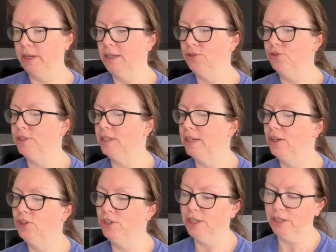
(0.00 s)
is, just in
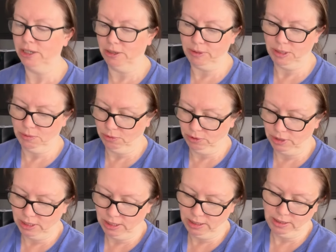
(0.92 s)
case you didn't know when you
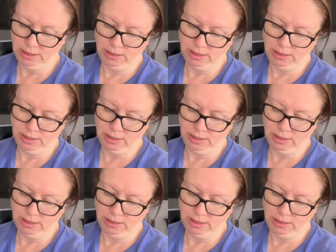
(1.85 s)
ordered it.